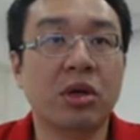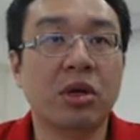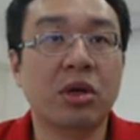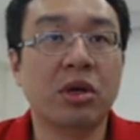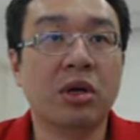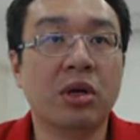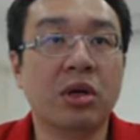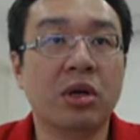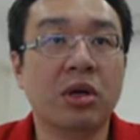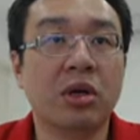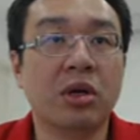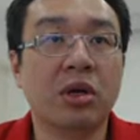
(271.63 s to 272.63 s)
After
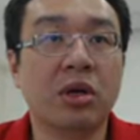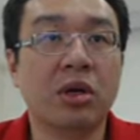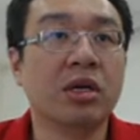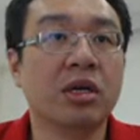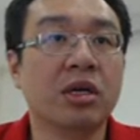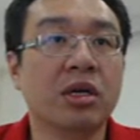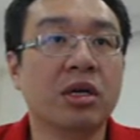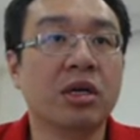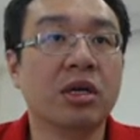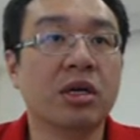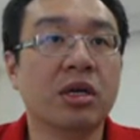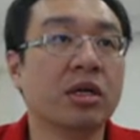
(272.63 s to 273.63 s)
this,
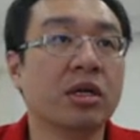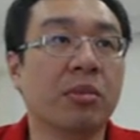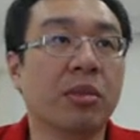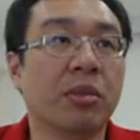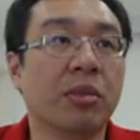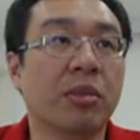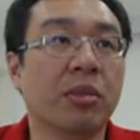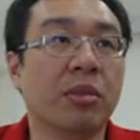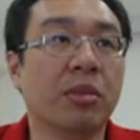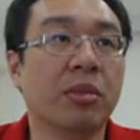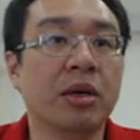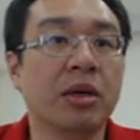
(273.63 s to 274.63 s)
the black
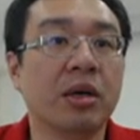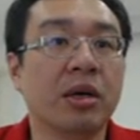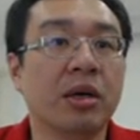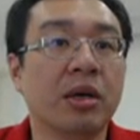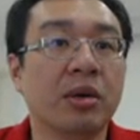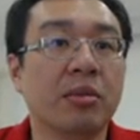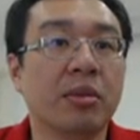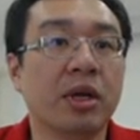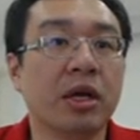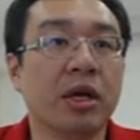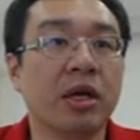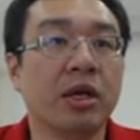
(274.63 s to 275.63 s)

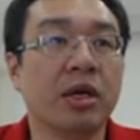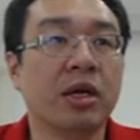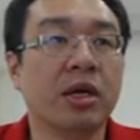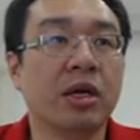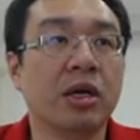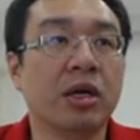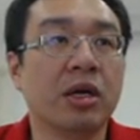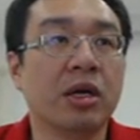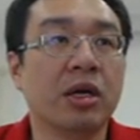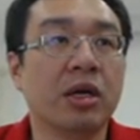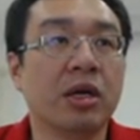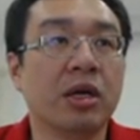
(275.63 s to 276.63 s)
play
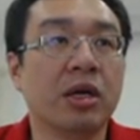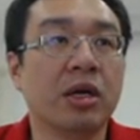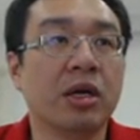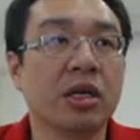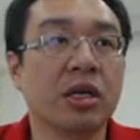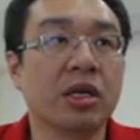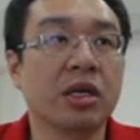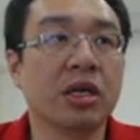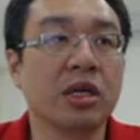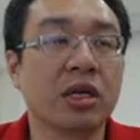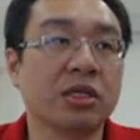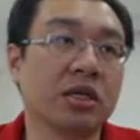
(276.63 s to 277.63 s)
queenside
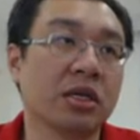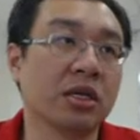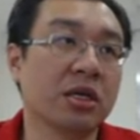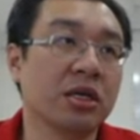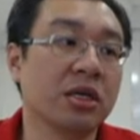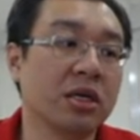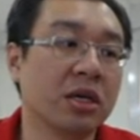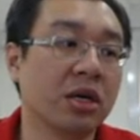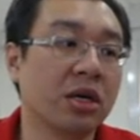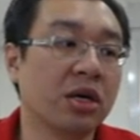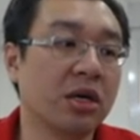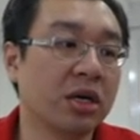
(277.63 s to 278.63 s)
castling, a
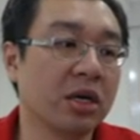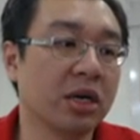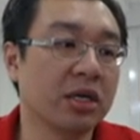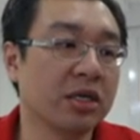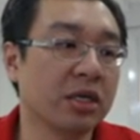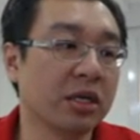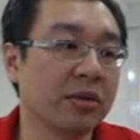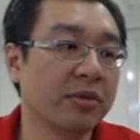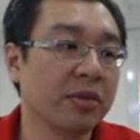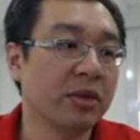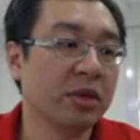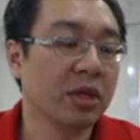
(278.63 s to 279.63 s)
long castling.
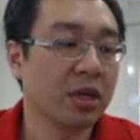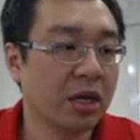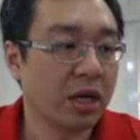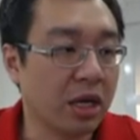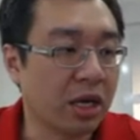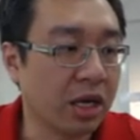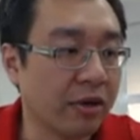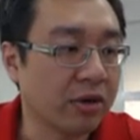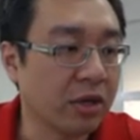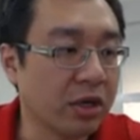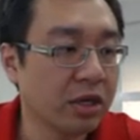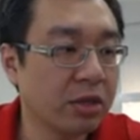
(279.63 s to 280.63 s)
And after
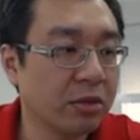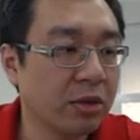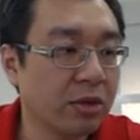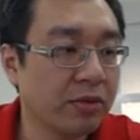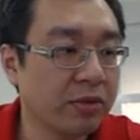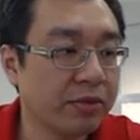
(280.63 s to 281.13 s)
this move,